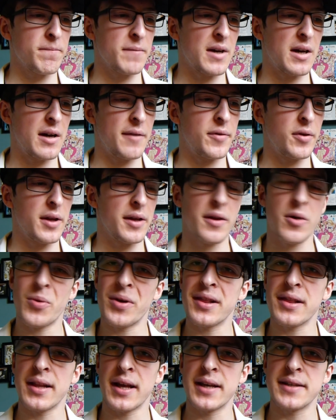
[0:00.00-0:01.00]
I feel like they
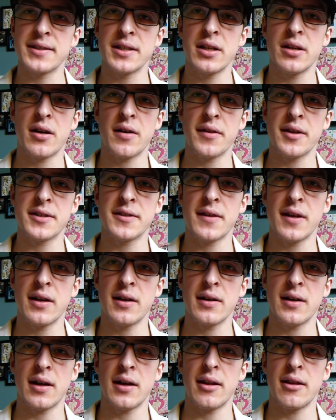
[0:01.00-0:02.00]
went lazy on this
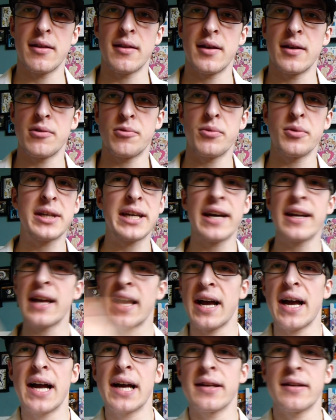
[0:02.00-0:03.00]
thing. We kind of
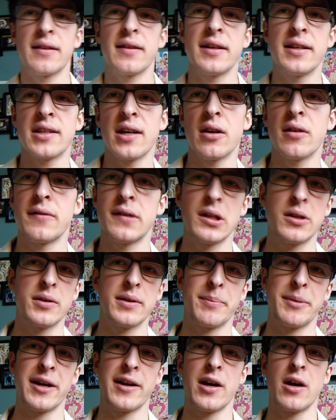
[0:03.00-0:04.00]
had the entire video
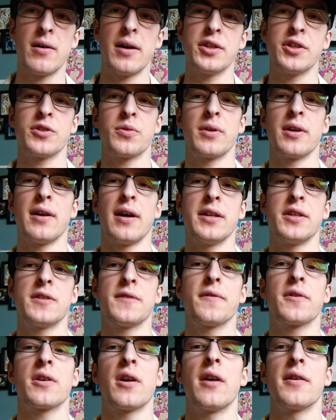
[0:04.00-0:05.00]
by now. I just
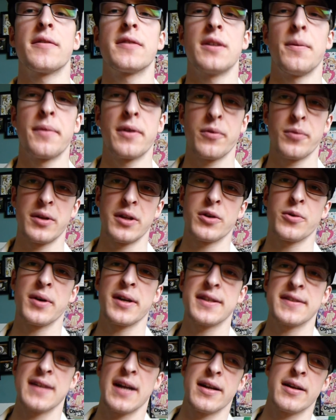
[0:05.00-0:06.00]
forgot something really quick.
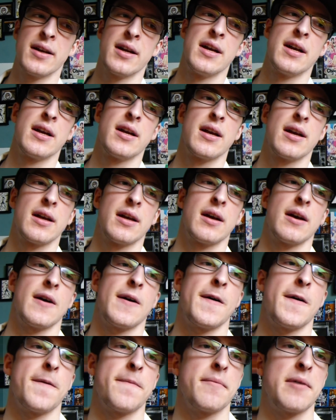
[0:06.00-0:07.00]
Is that,
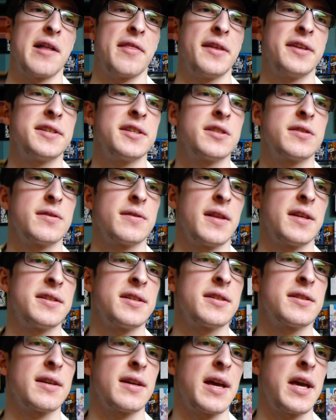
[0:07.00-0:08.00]
and this
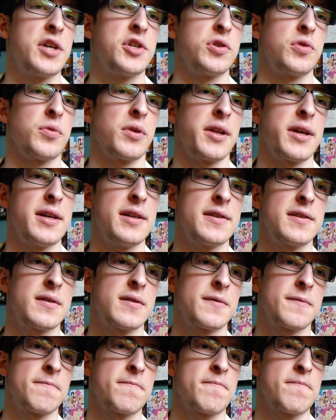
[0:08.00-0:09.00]
is Asian
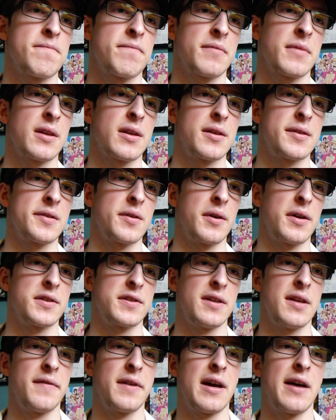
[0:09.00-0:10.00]
release, so it
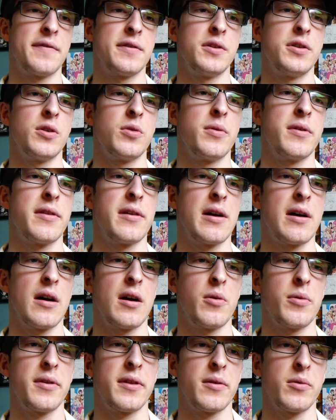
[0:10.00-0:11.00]
doesn't even have to do with
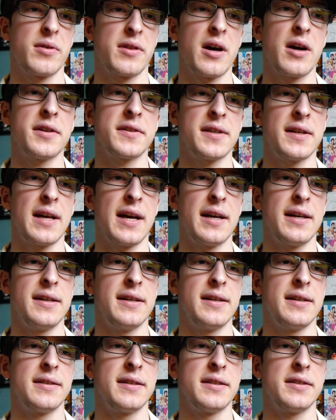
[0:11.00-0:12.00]
us.
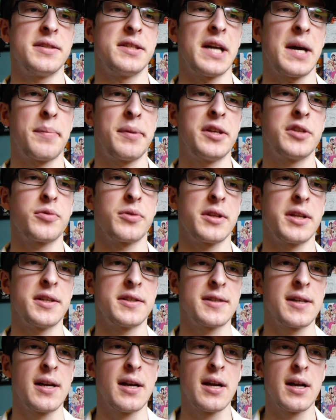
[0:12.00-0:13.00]
It's Japanese
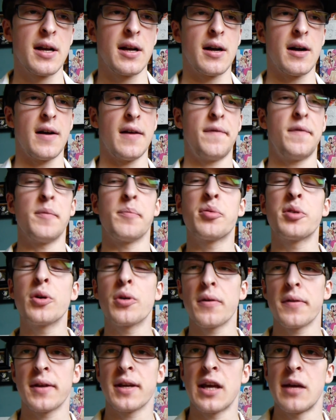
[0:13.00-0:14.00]
release. If you
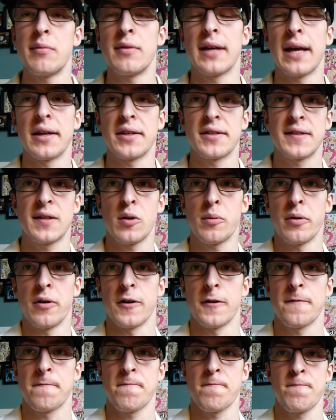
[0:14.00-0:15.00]
pre-order the game, you get a steelbook,